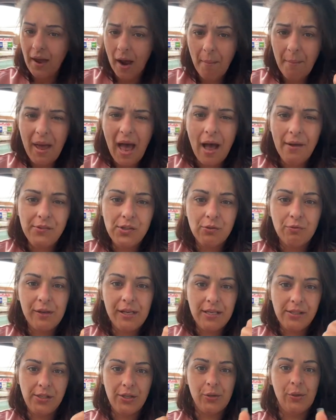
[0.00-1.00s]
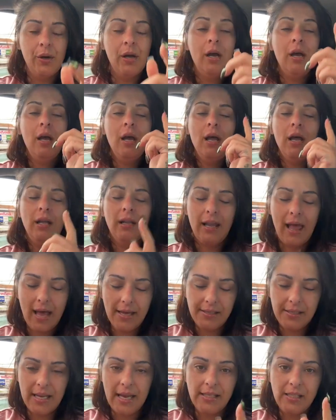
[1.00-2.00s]
That I'm going to have to read it to you.
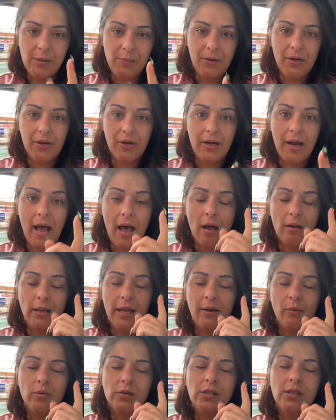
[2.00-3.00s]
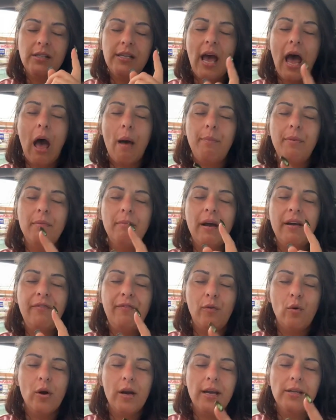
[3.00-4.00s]
Last night, Spirit was tapping my
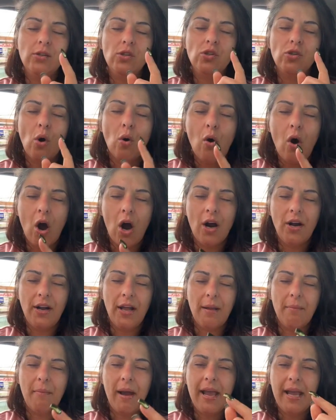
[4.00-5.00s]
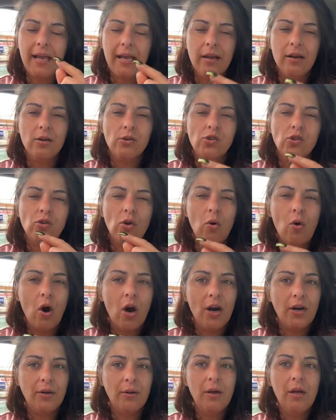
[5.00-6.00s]
forehead so hard and my ear so
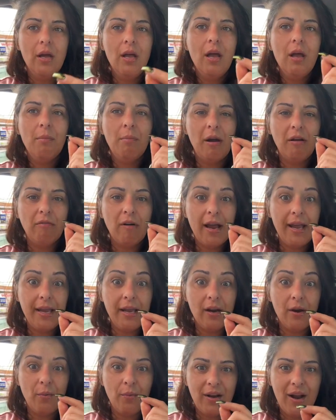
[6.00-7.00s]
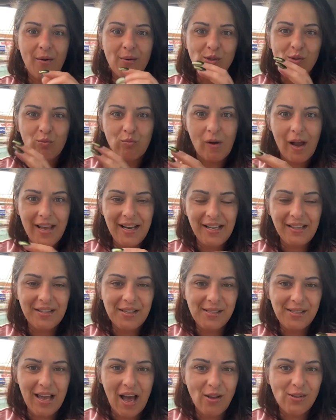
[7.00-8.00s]
hard, my right ear. When I was writing
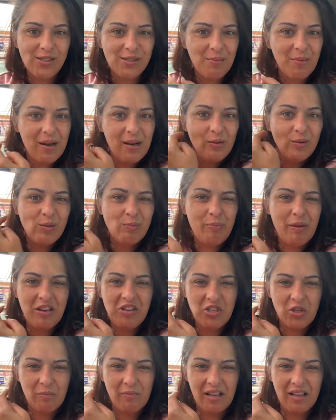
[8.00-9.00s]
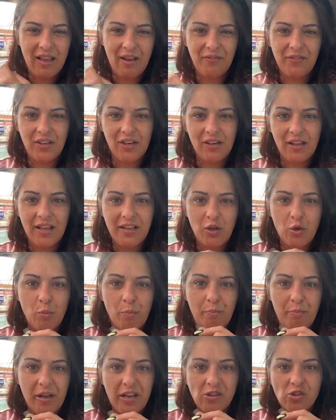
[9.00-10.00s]
this out, somebody was pinching my left ear like, you
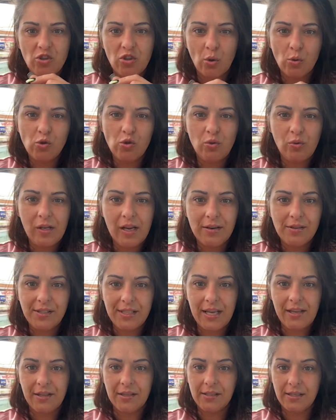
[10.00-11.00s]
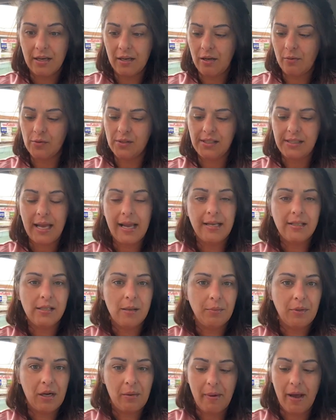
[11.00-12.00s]
bitch, don't you dare say this. And it was saying
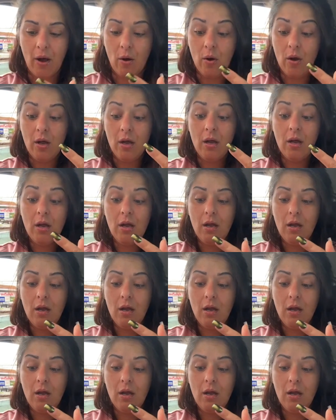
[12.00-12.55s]
something about,